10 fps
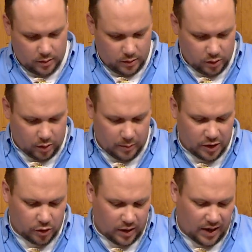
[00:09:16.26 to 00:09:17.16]
So I want to make
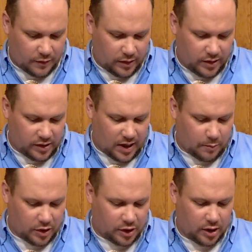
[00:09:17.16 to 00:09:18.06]
sure I have at least that
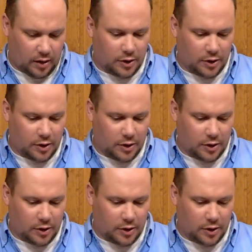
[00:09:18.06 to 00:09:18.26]
much hair.